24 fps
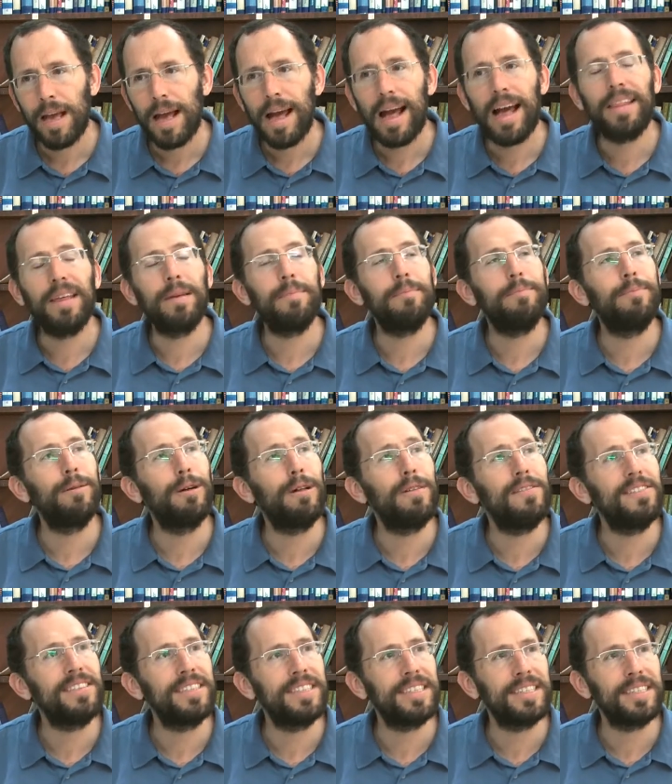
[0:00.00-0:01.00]
And they
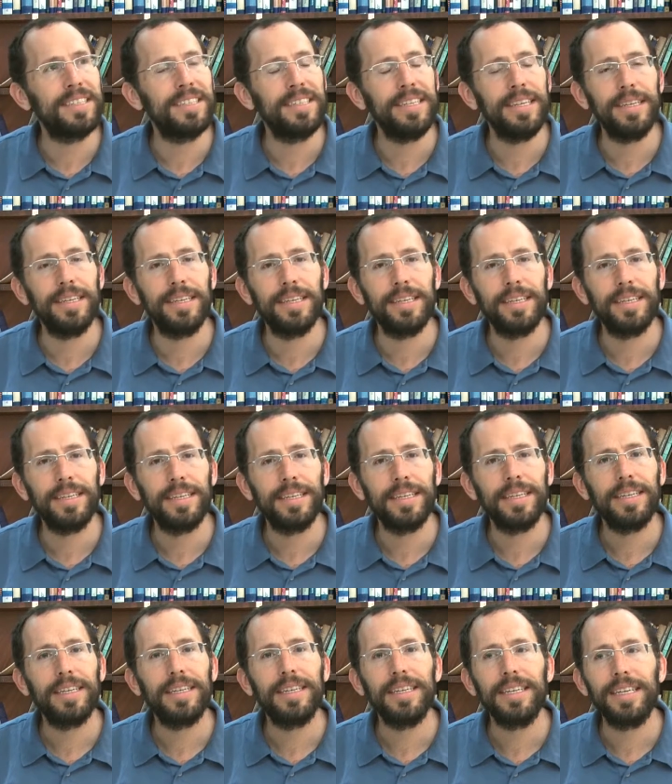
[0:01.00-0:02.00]
both succeeded,
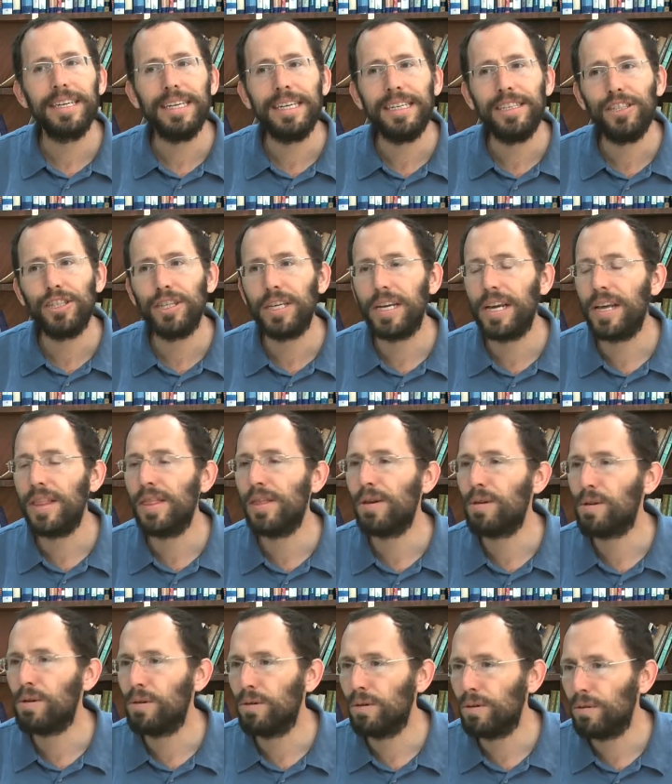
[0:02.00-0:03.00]
each in
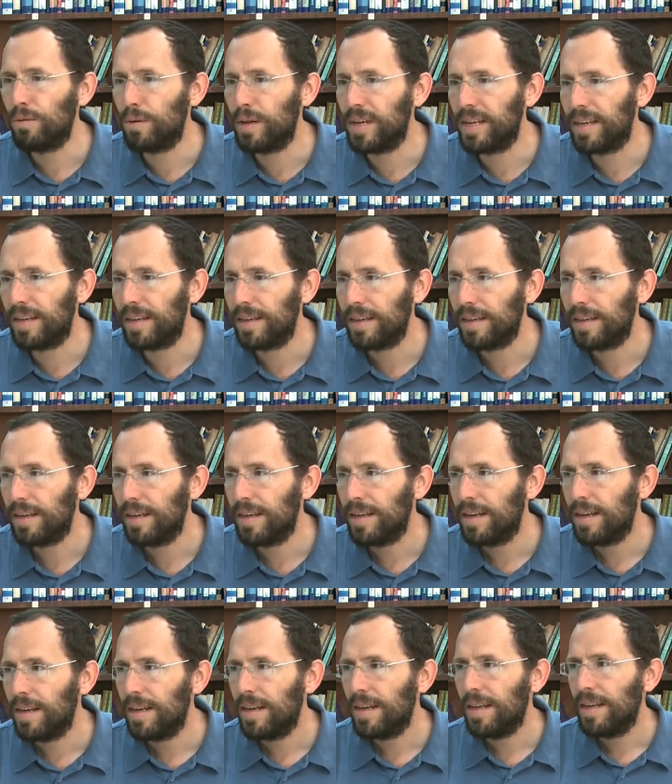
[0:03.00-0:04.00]
their own way.
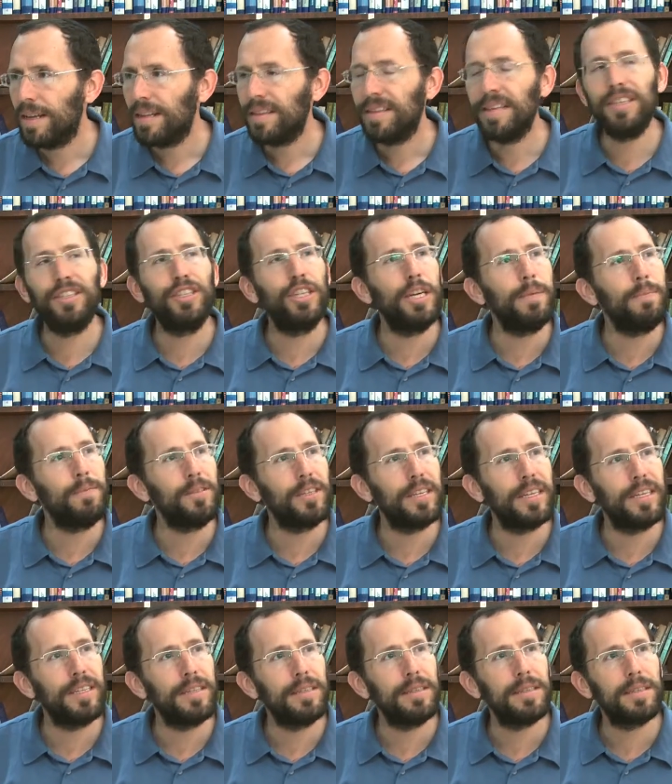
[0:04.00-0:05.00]
The
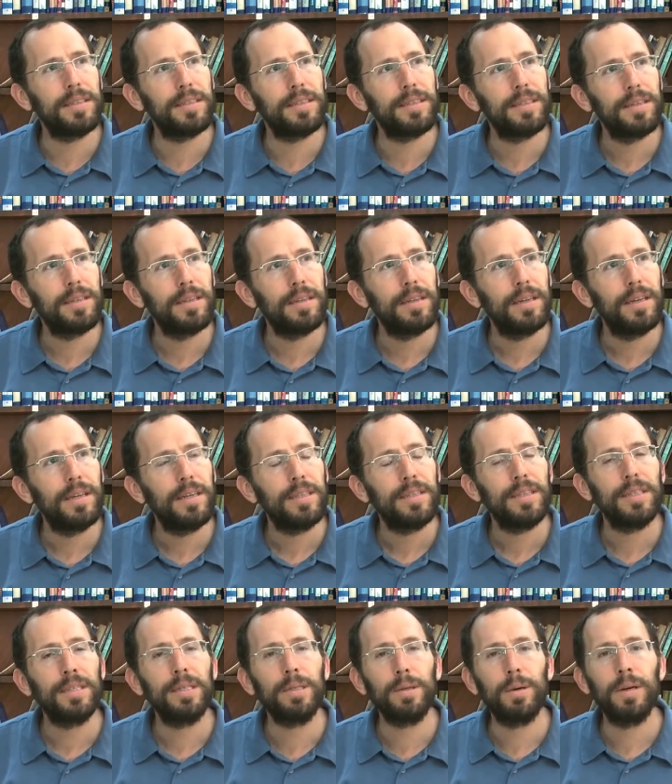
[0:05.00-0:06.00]
Egyptians
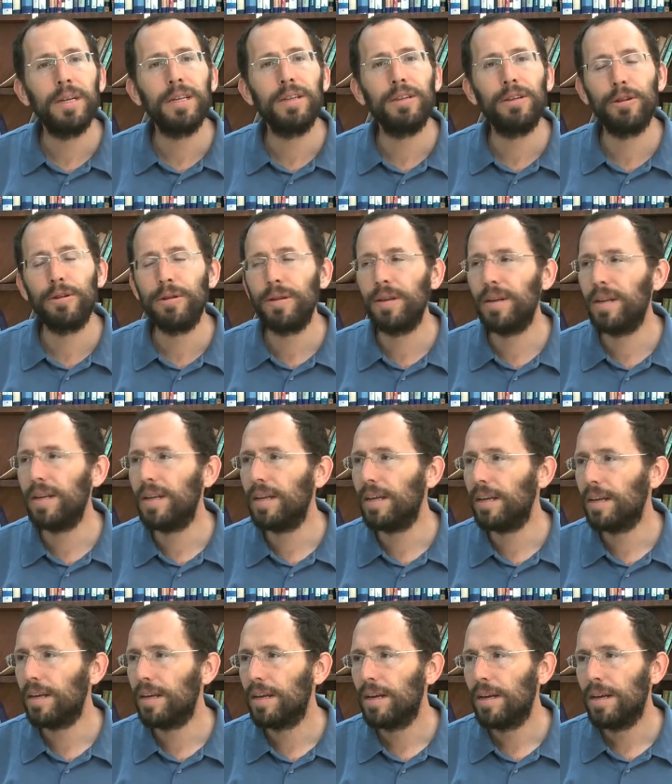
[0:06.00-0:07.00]
sought
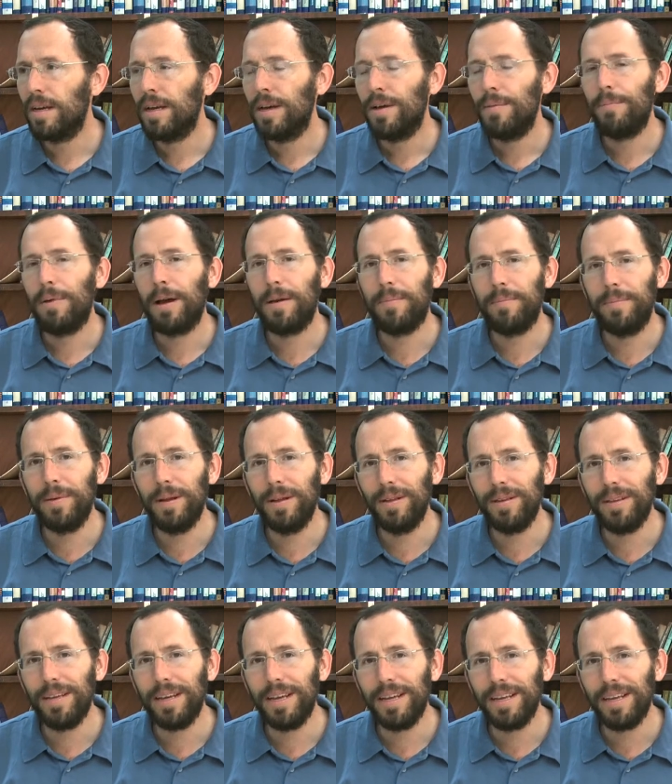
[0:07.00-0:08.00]
eternity by
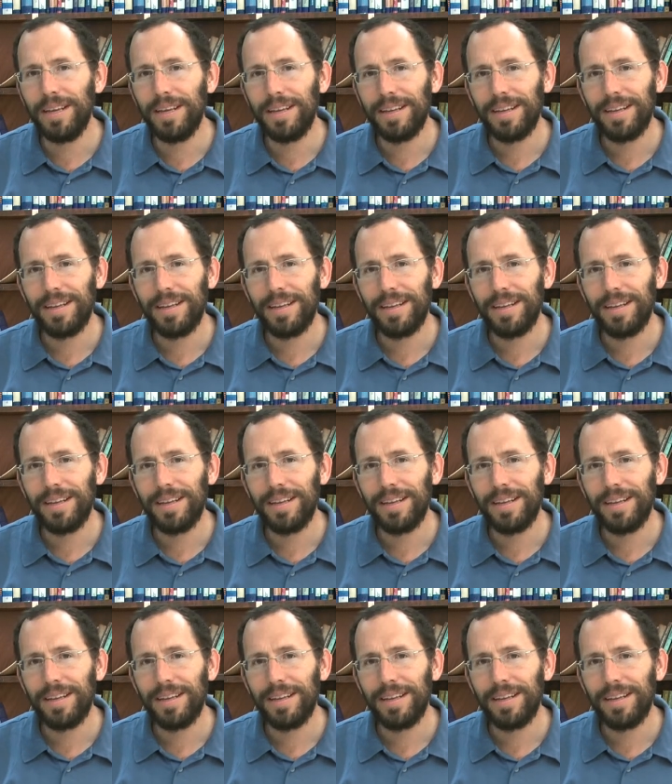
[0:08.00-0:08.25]
building